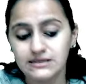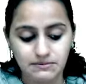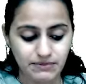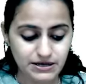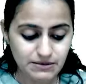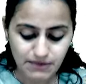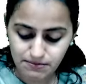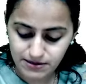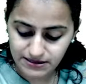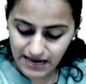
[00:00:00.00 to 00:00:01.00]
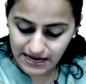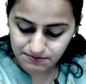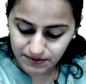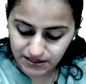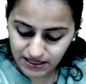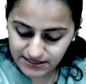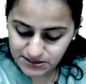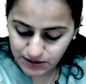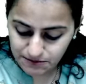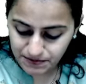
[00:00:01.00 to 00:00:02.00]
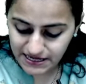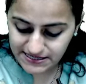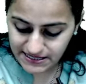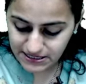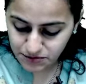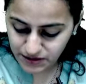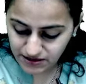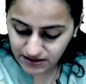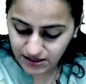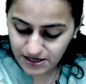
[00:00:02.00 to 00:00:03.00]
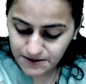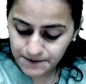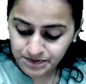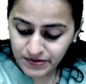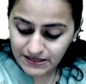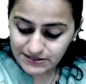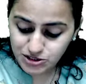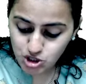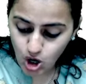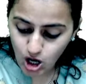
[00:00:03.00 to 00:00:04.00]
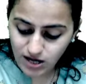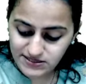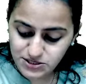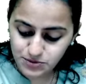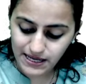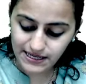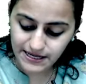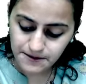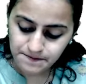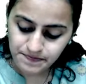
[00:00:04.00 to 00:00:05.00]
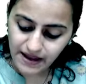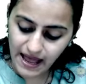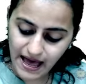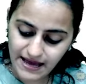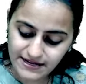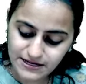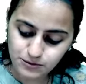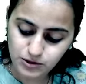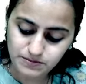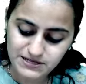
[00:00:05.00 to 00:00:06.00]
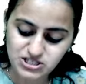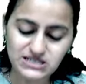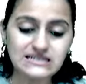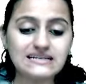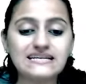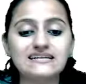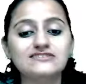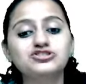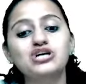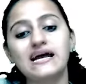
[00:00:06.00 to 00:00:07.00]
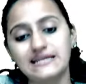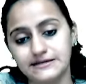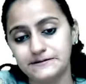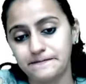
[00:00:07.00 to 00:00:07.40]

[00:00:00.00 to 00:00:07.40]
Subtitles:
But remember that Burkitt's will present with a jaw swelling and it would be generally a child.